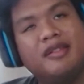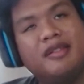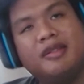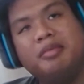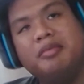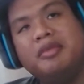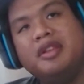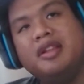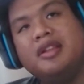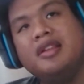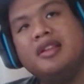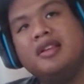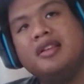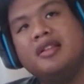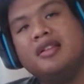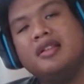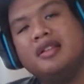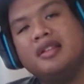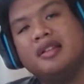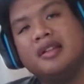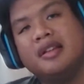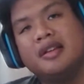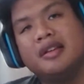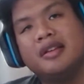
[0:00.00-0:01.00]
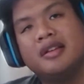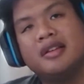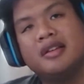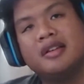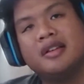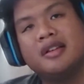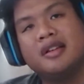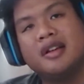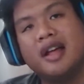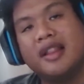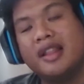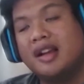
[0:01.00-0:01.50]
took me
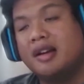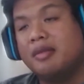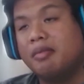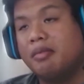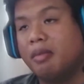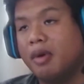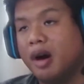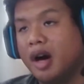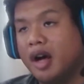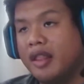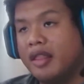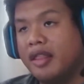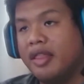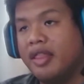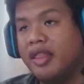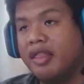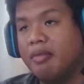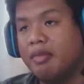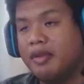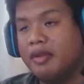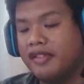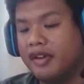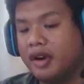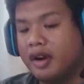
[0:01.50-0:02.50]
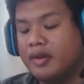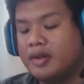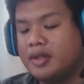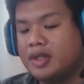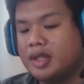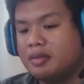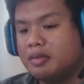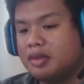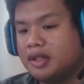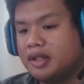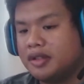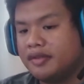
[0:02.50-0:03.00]
i think a month before i was
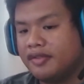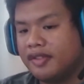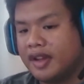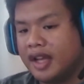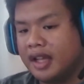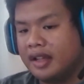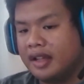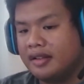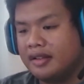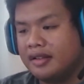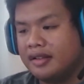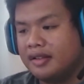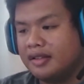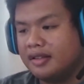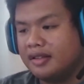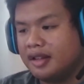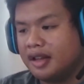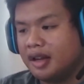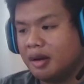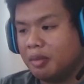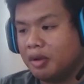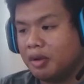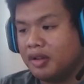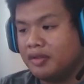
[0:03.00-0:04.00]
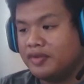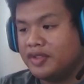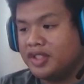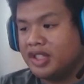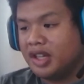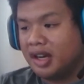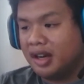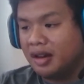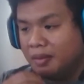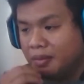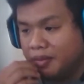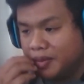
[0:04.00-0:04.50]
able to find a couple of
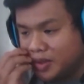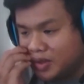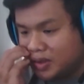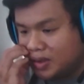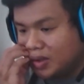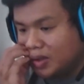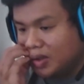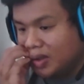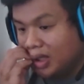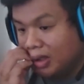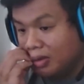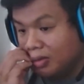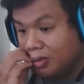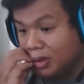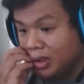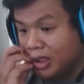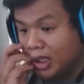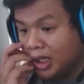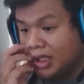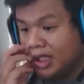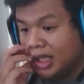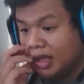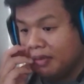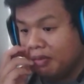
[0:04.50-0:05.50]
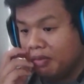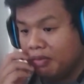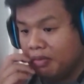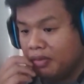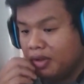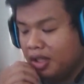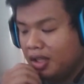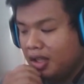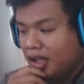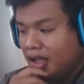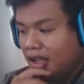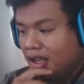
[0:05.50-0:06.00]
jobs that would accept
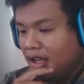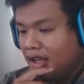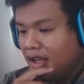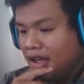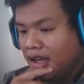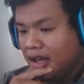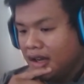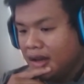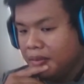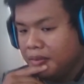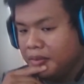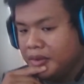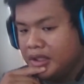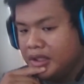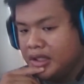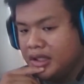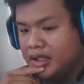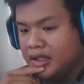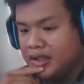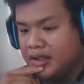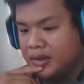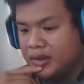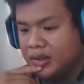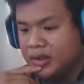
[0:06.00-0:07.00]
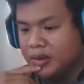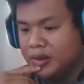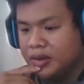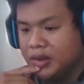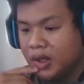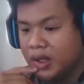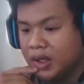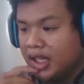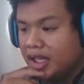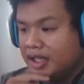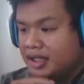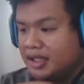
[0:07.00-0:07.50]
uh, me so there was
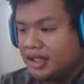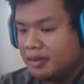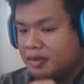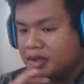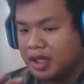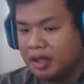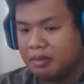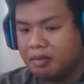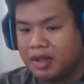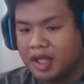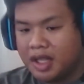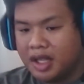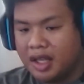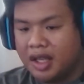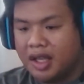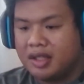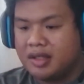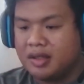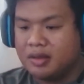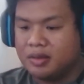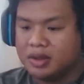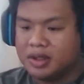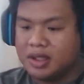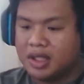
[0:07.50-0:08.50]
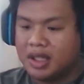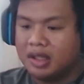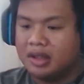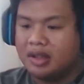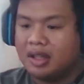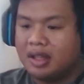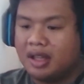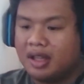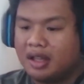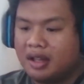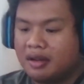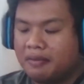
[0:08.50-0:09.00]
onlinejobs.ph there was
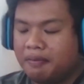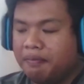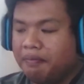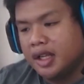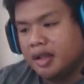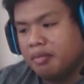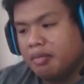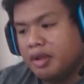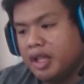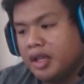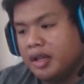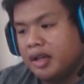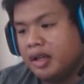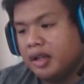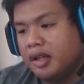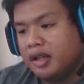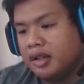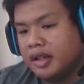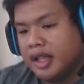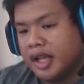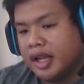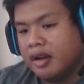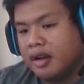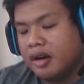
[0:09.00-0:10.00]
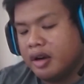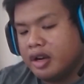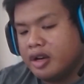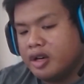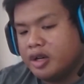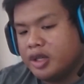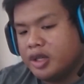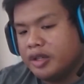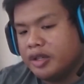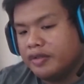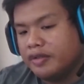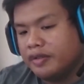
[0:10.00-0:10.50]
linkedin being a tech career
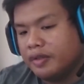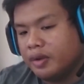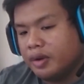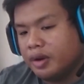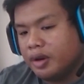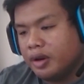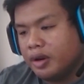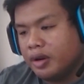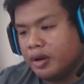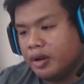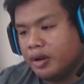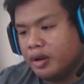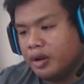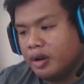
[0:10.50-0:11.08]
shifter